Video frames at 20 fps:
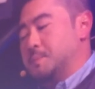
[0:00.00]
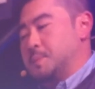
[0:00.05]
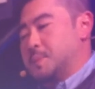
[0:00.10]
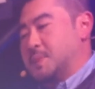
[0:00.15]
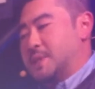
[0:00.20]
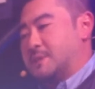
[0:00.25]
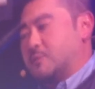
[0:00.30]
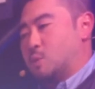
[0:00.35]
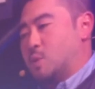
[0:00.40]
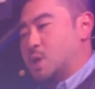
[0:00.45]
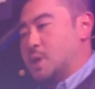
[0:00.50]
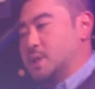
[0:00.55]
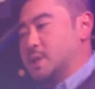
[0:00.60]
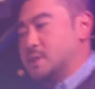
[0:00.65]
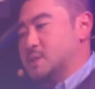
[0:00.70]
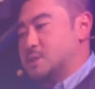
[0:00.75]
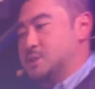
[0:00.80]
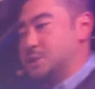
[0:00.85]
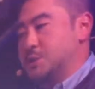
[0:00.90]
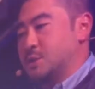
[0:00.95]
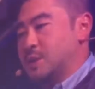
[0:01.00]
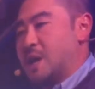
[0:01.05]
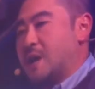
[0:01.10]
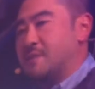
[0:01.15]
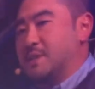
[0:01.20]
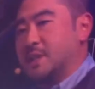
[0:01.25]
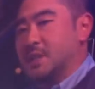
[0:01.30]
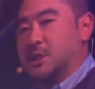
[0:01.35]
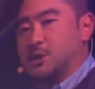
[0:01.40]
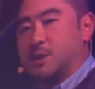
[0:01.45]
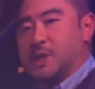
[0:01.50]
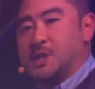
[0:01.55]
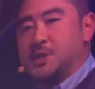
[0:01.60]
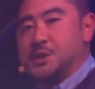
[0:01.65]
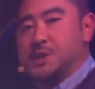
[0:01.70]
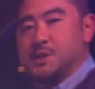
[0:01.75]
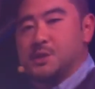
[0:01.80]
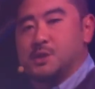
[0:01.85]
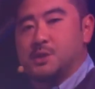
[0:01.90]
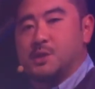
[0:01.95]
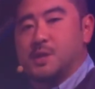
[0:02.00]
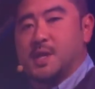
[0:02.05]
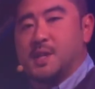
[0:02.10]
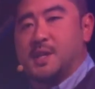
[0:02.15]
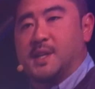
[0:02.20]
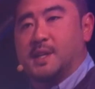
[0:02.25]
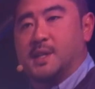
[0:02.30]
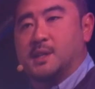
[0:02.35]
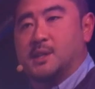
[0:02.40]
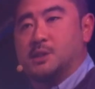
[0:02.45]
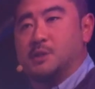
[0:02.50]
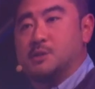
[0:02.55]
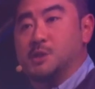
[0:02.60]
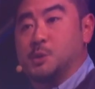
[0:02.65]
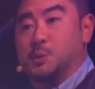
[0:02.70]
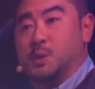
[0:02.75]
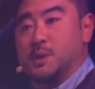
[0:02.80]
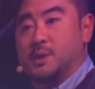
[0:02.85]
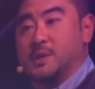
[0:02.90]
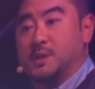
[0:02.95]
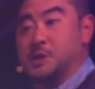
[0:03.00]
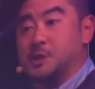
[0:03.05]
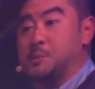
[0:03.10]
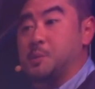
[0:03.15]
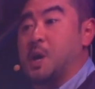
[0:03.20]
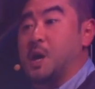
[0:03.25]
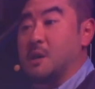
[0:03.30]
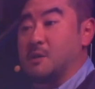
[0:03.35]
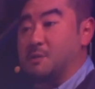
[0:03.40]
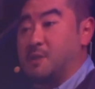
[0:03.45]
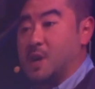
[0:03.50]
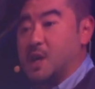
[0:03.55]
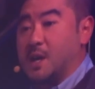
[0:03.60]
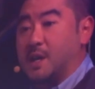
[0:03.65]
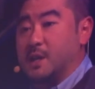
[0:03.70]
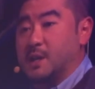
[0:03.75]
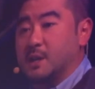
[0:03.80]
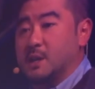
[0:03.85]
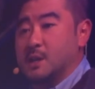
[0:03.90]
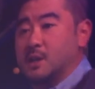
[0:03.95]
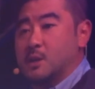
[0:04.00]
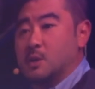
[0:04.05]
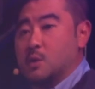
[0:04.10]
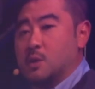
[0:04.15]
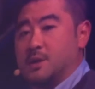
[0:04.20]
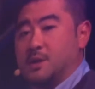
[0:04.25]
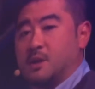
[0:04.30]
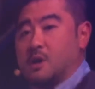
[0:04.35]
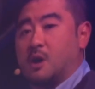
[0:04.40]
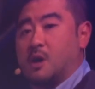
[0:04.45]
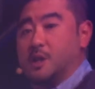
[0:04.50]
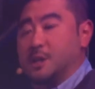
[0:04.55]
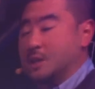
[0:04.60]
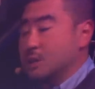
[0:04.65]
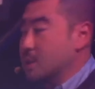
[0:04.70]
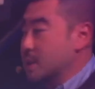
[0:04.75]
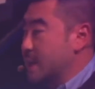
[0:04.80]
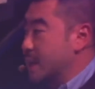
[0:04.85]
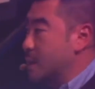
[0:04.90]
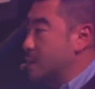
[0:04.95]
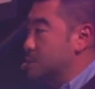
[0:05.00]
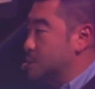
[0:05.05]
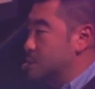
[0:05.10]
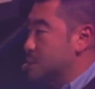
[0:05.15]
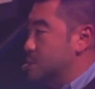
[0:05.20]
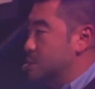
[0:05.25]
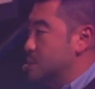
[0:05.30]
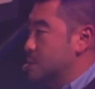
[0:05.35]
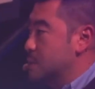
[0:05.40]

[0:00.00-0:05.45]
they wanted to have integration so that they can use it with their Spotify or their RDO accounts.